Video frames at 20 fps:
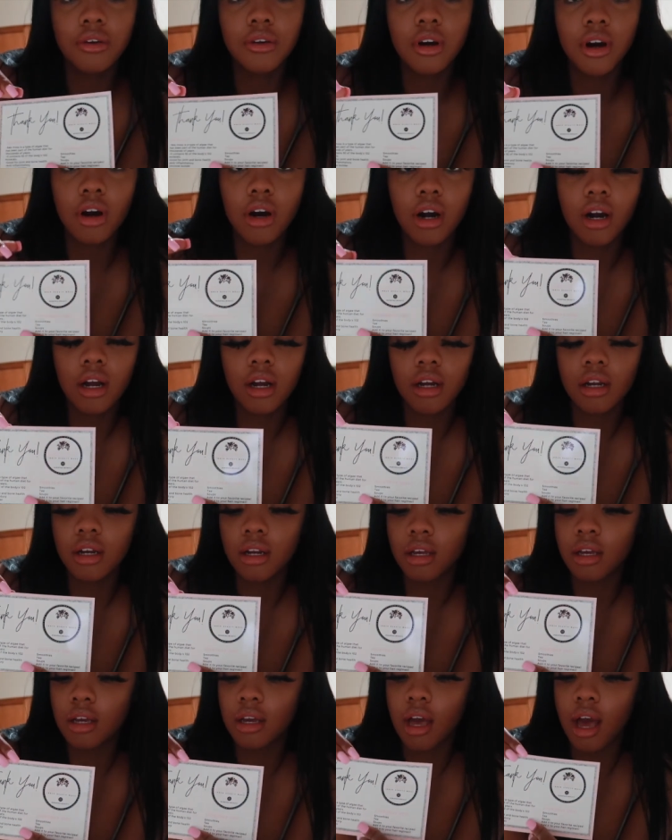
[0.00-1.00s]
you card
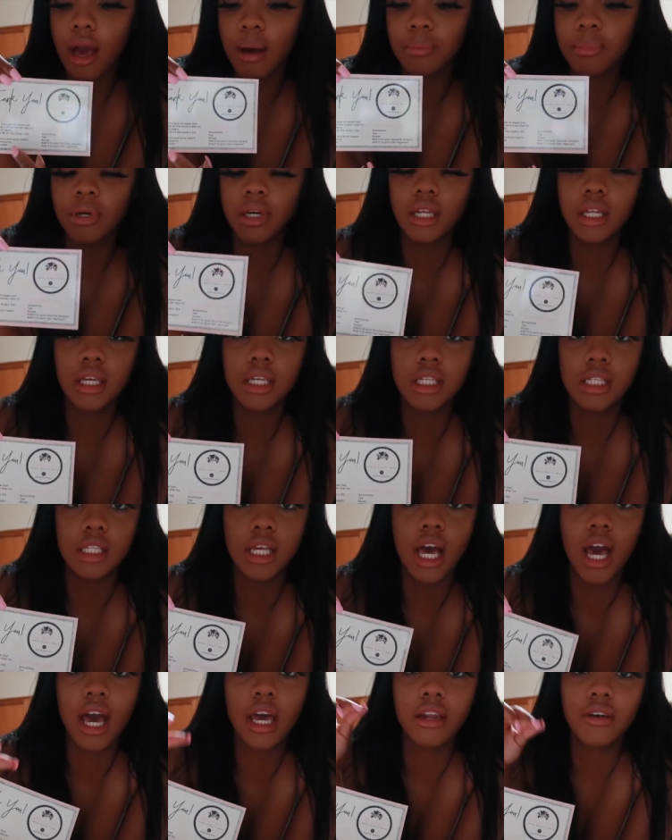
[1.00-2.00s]
i put
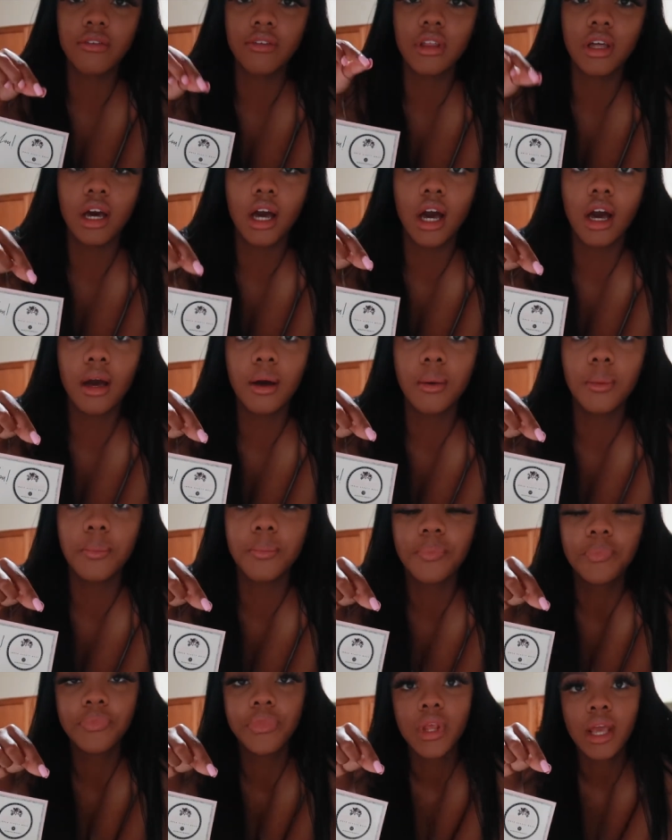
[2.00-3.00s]
inside of the um,